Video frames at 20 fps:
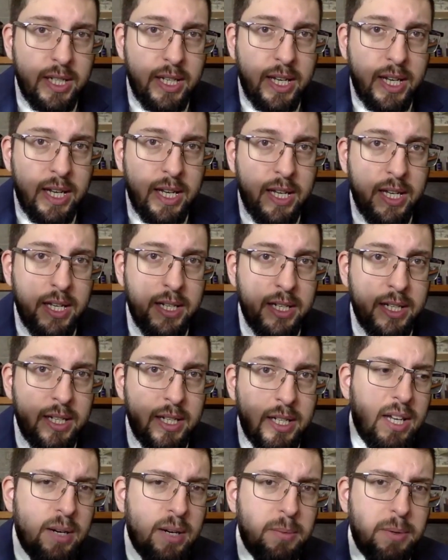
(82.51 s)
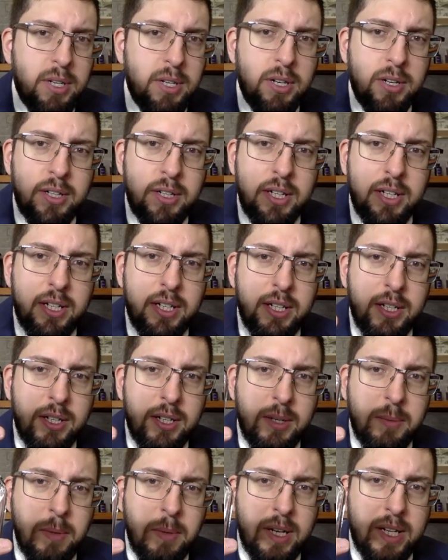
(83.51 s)
And I recorded
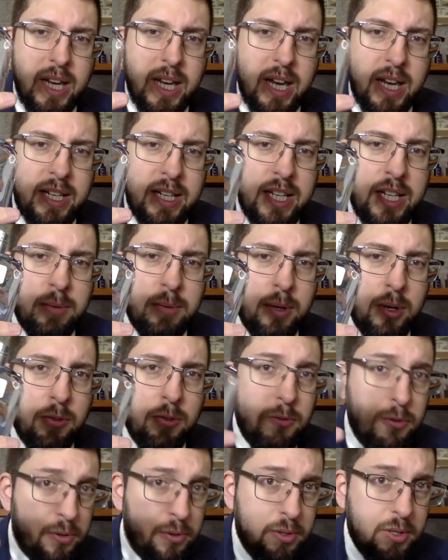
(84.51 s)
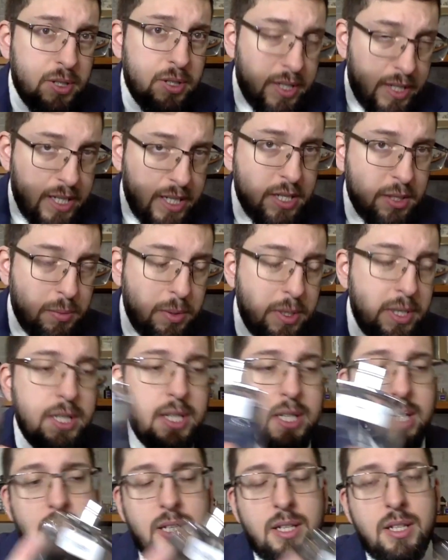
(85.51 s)
Mankind Hero for this
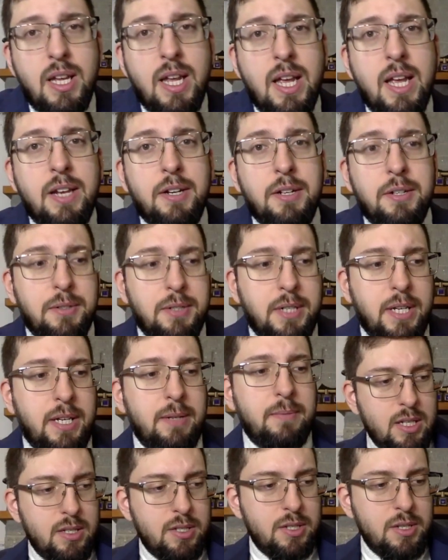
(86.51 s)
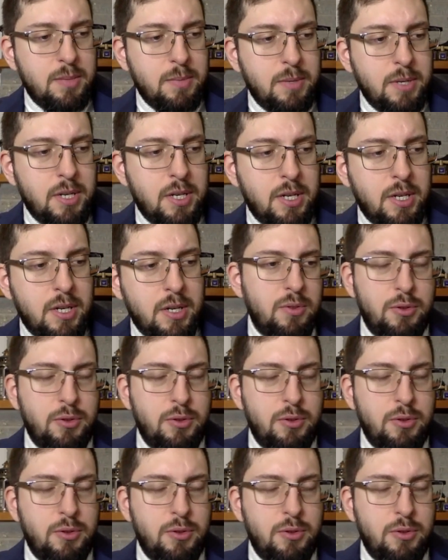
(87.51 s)
week another day. Also, I'm gonna